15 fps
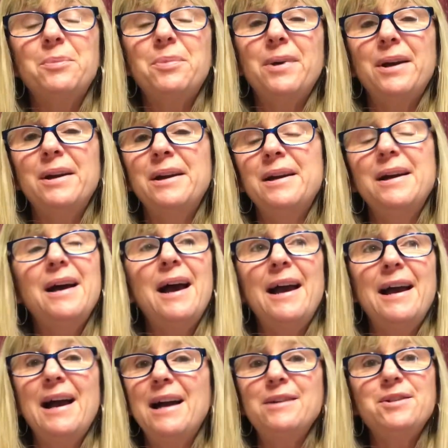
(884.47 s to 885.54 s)
But I
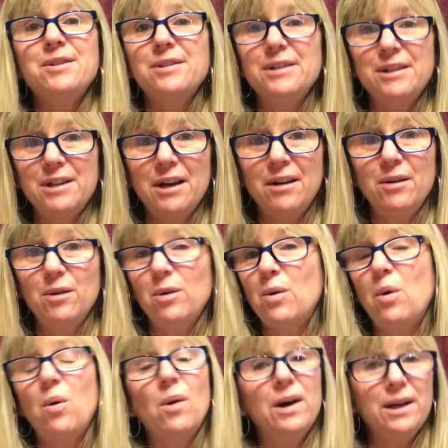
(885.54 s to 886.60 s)
actually know
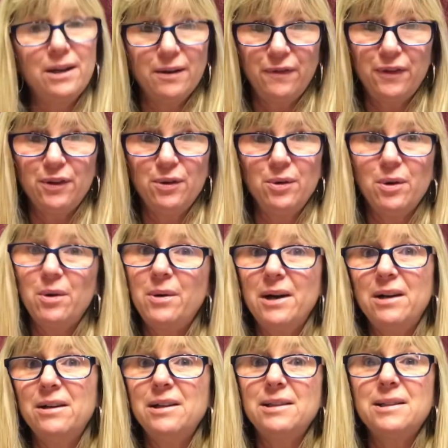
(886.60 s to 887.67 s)
quite a few
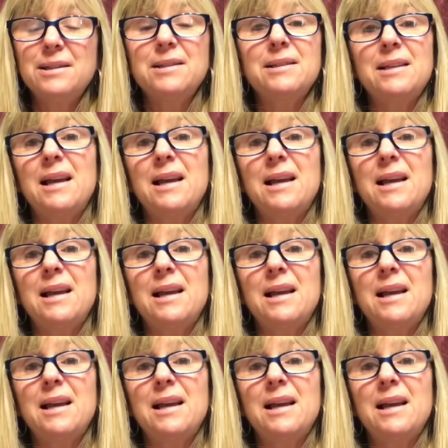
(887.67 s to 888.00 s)
Aquariuses,